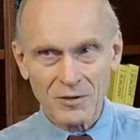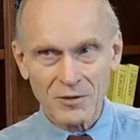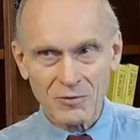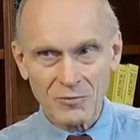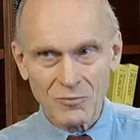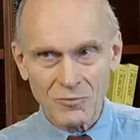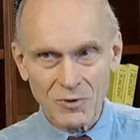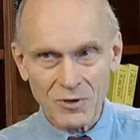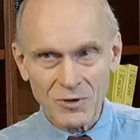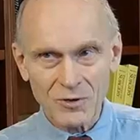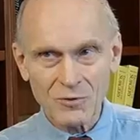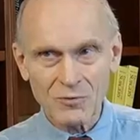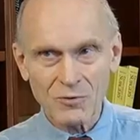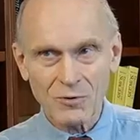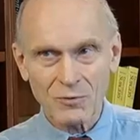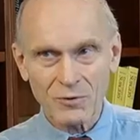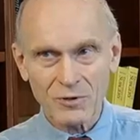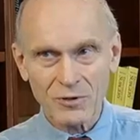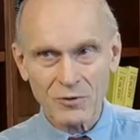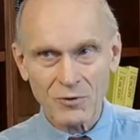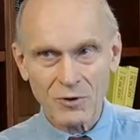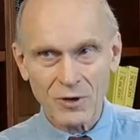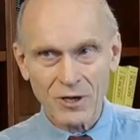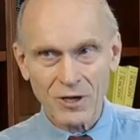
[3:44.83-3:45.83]
we knew what
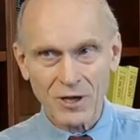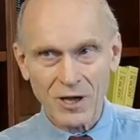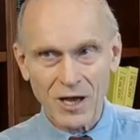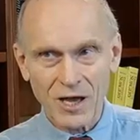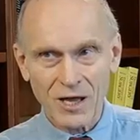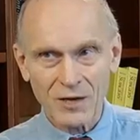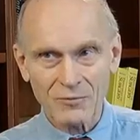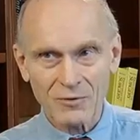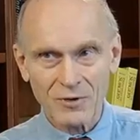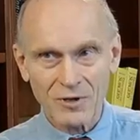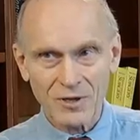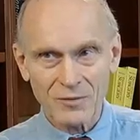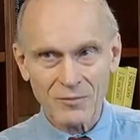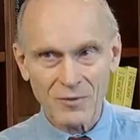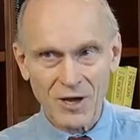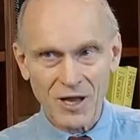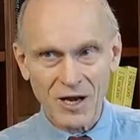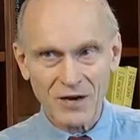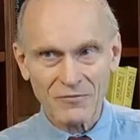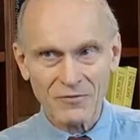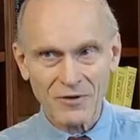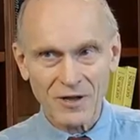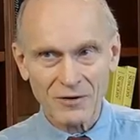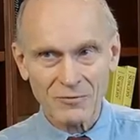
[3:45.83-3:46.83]
was going on. We could
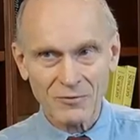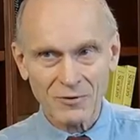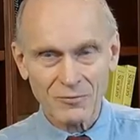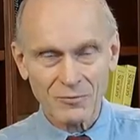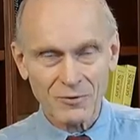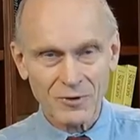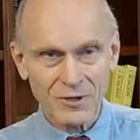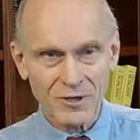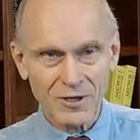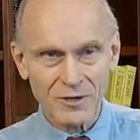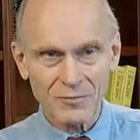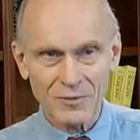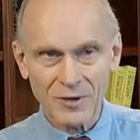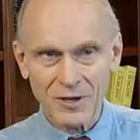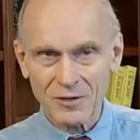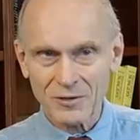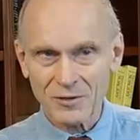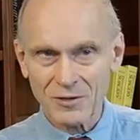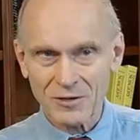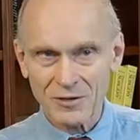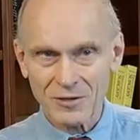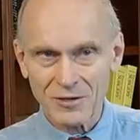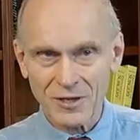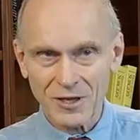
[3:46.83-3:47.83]
modify what we did
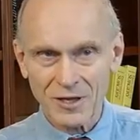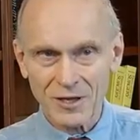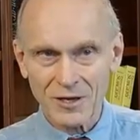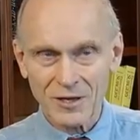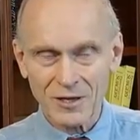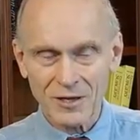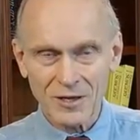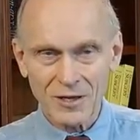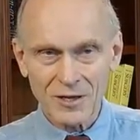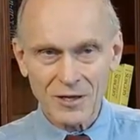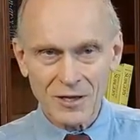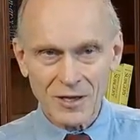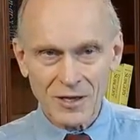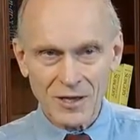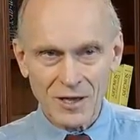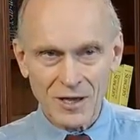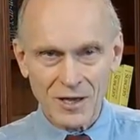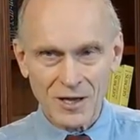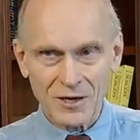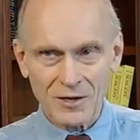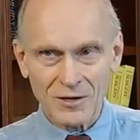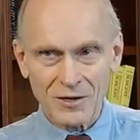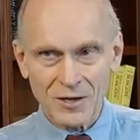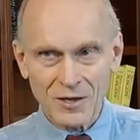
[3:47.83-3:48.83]
based on data,
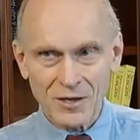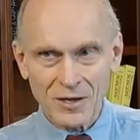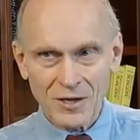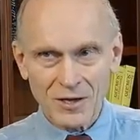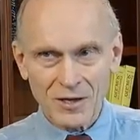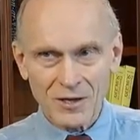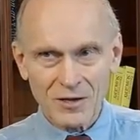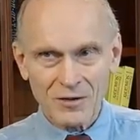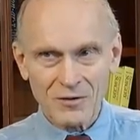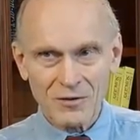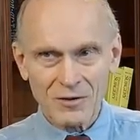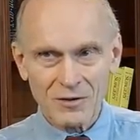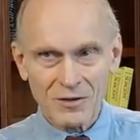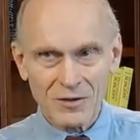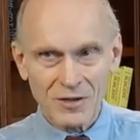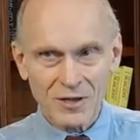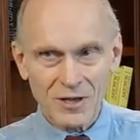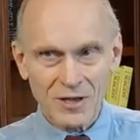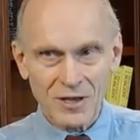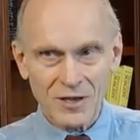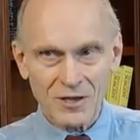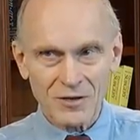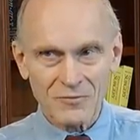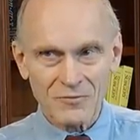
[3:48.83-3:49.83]
and
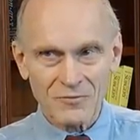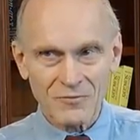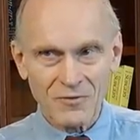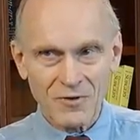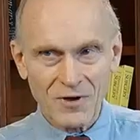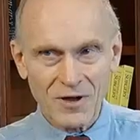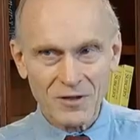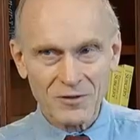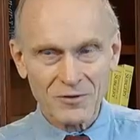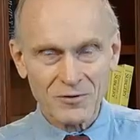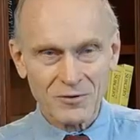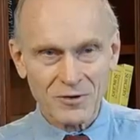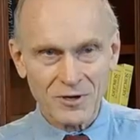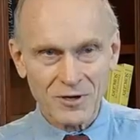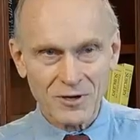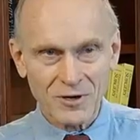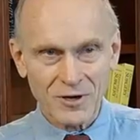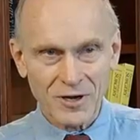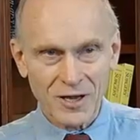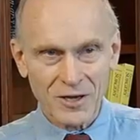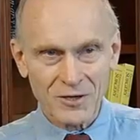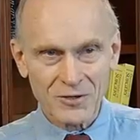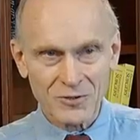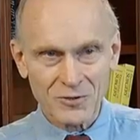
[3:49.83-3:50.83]
it fostered
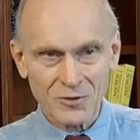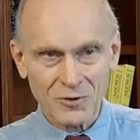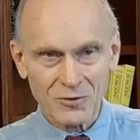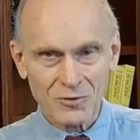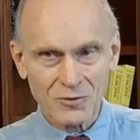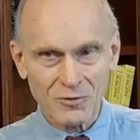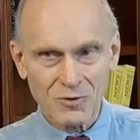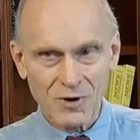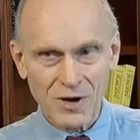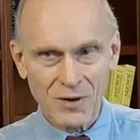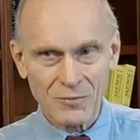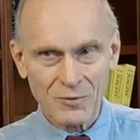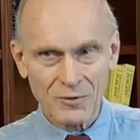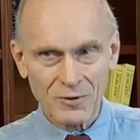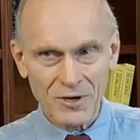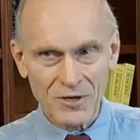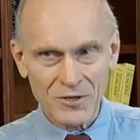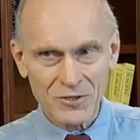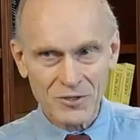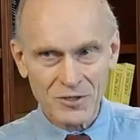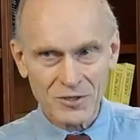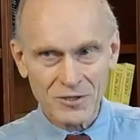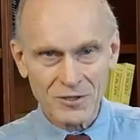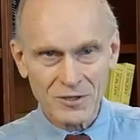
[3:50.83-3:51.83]
international
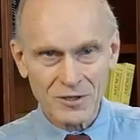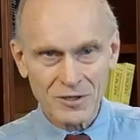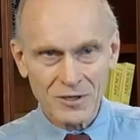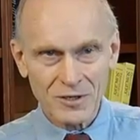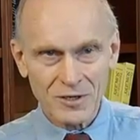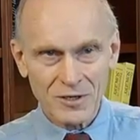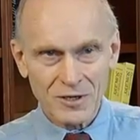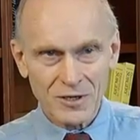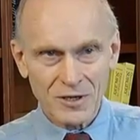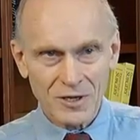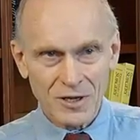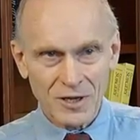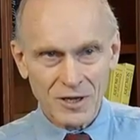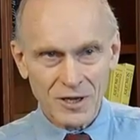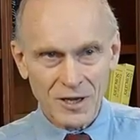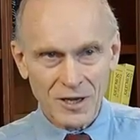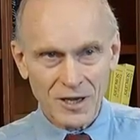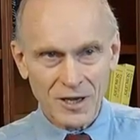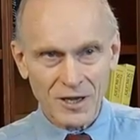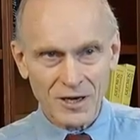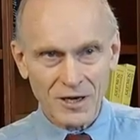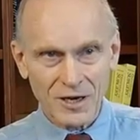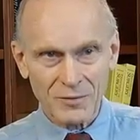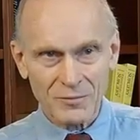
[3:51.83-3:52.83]
cooperation.
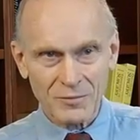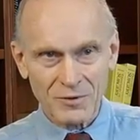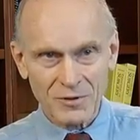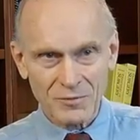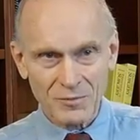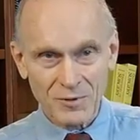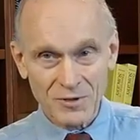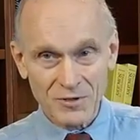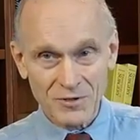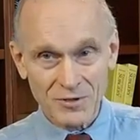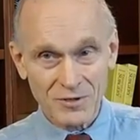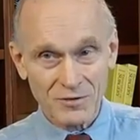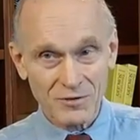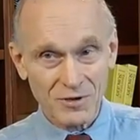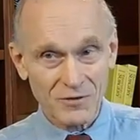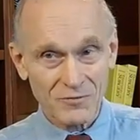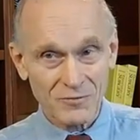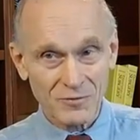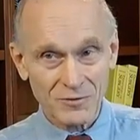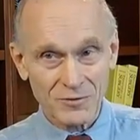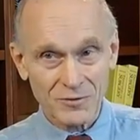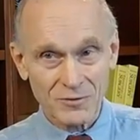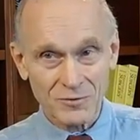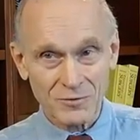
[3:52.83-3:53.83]
And I'm especially
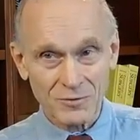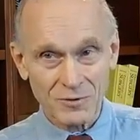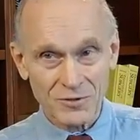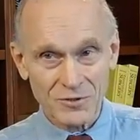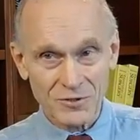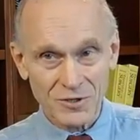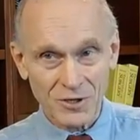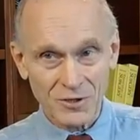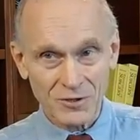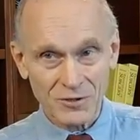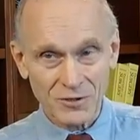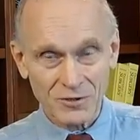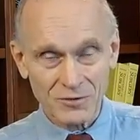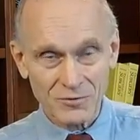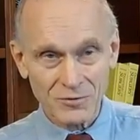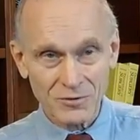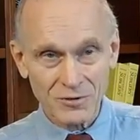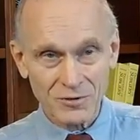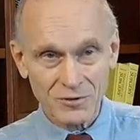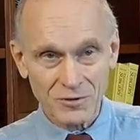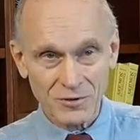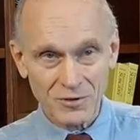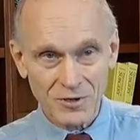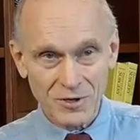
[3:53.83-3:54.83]
grateful to Angelica
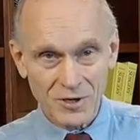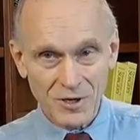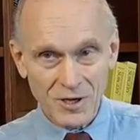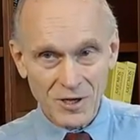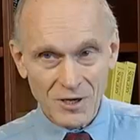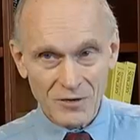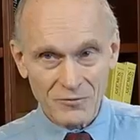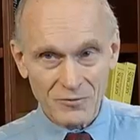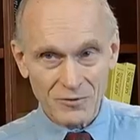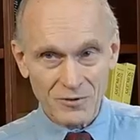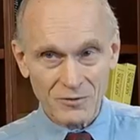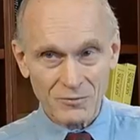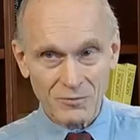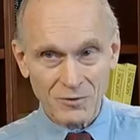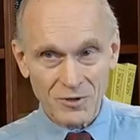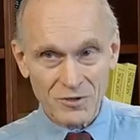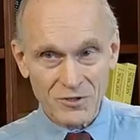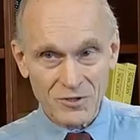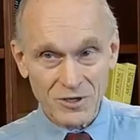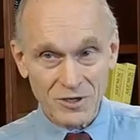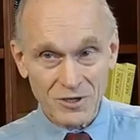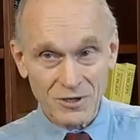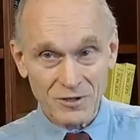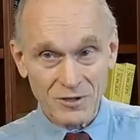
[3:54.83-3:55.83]
Grusner for the work
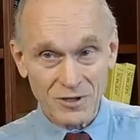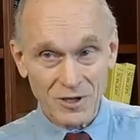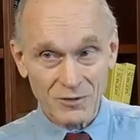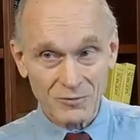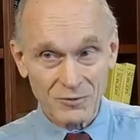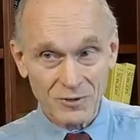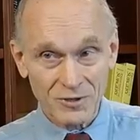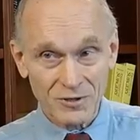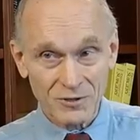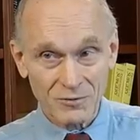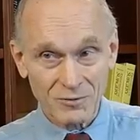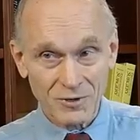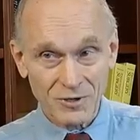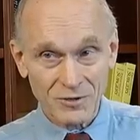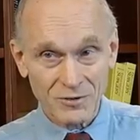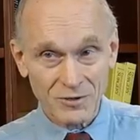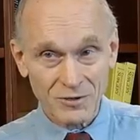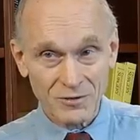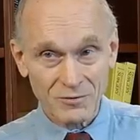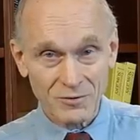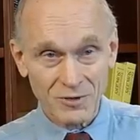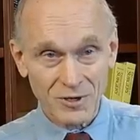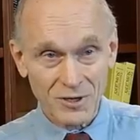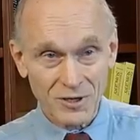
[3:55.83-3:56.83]
she has done with the
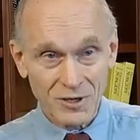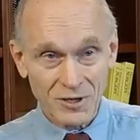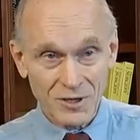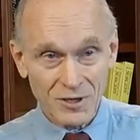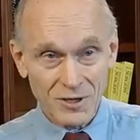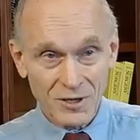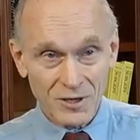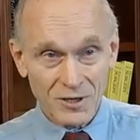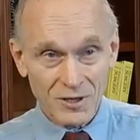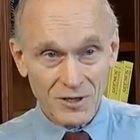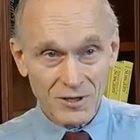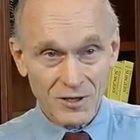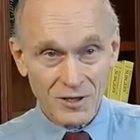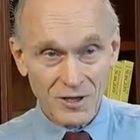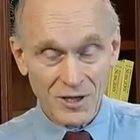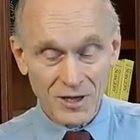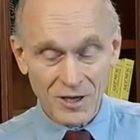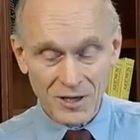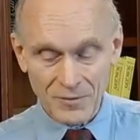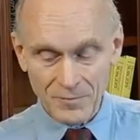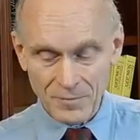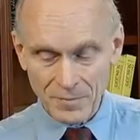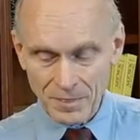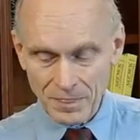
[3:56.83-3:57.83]
registry
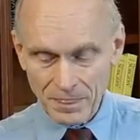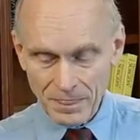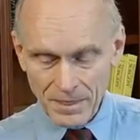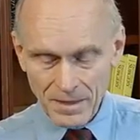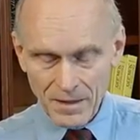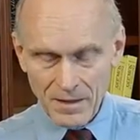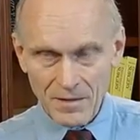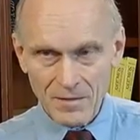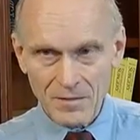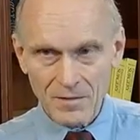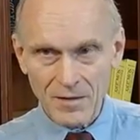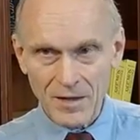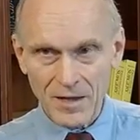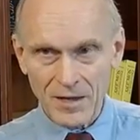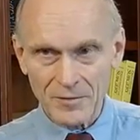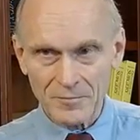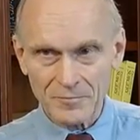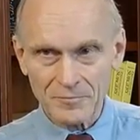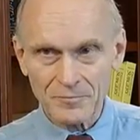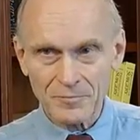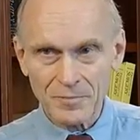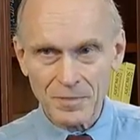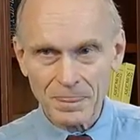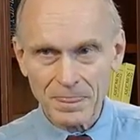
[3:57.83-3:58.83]
that
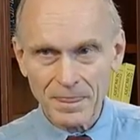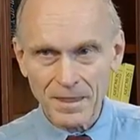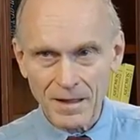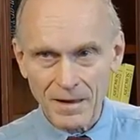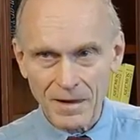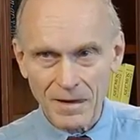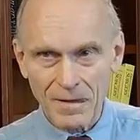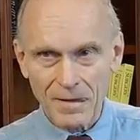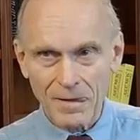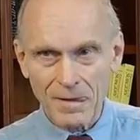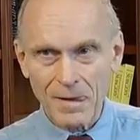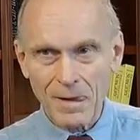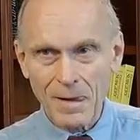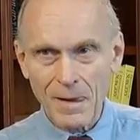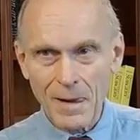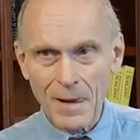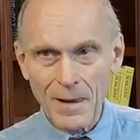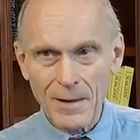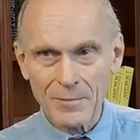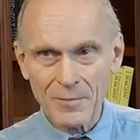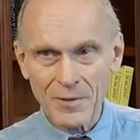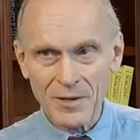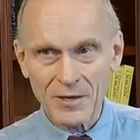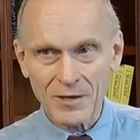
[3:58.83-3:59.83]

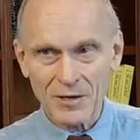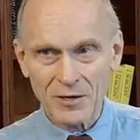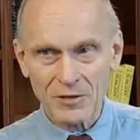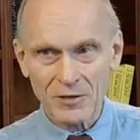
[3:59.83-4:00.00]
made